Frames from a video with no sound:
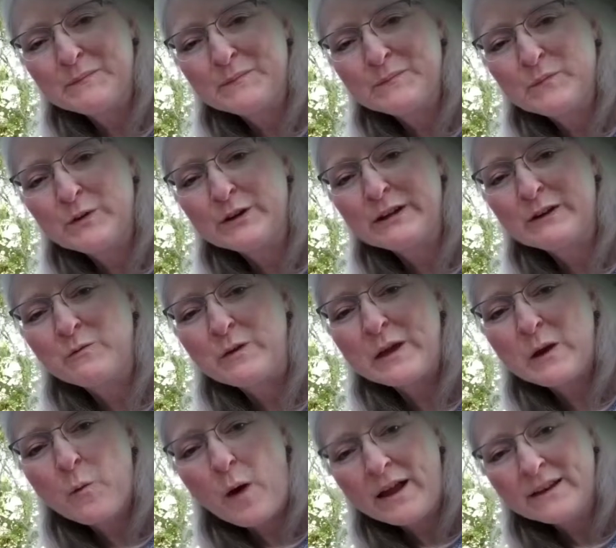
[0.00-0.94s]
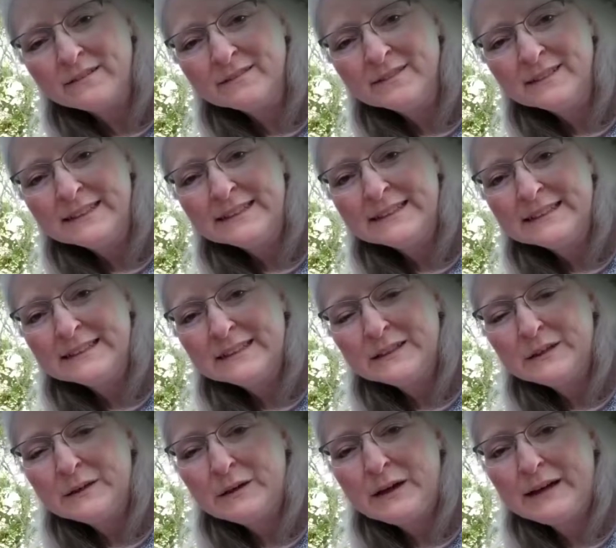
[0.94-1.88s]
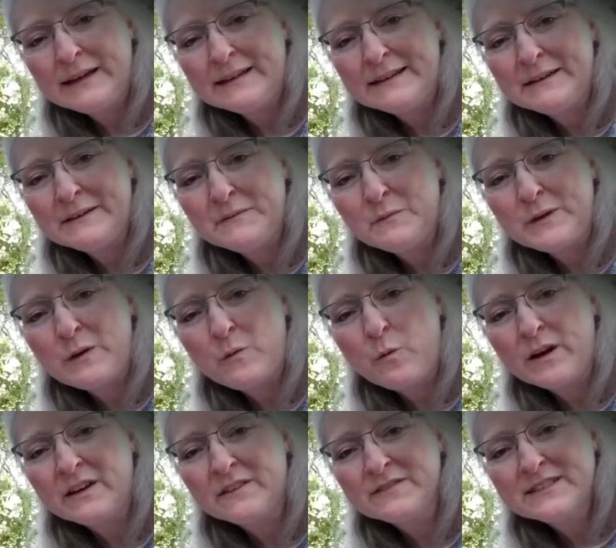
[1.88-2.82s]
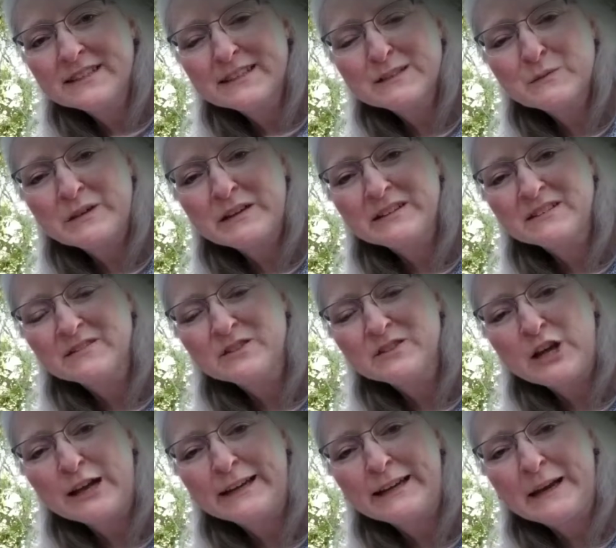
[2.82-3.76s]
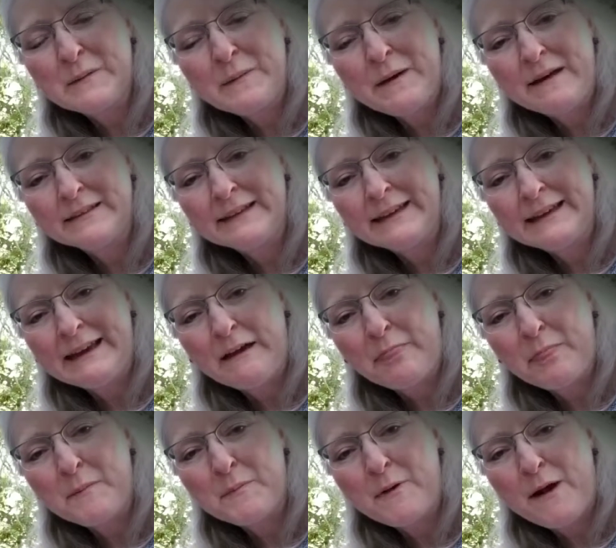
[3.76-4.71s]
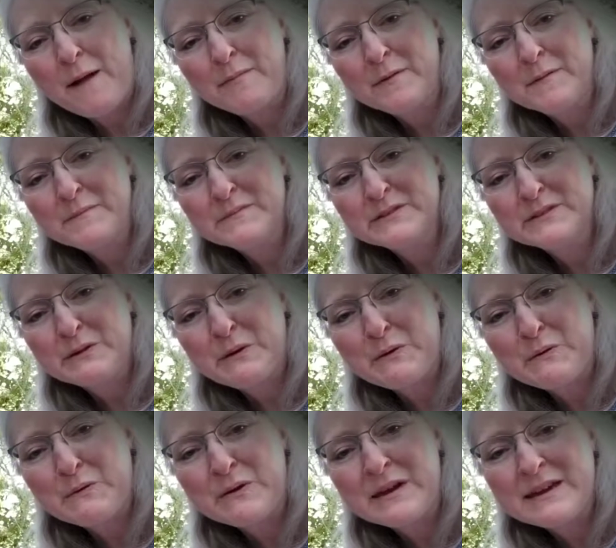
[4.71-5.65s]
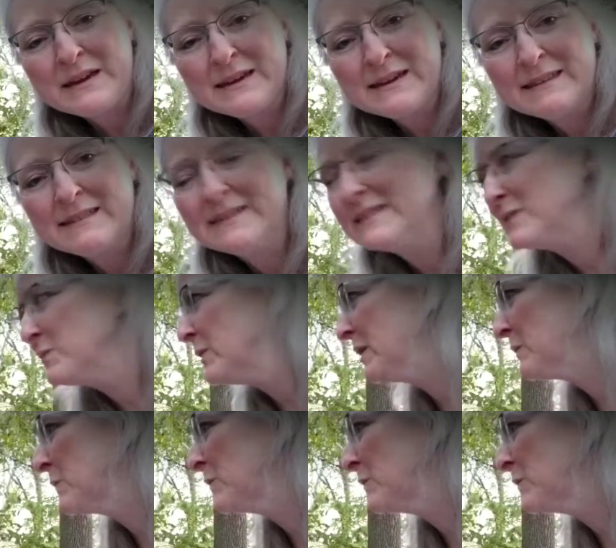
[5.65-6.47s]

We're in week one of 6 weeks of talking about laying out the problem. So this week we're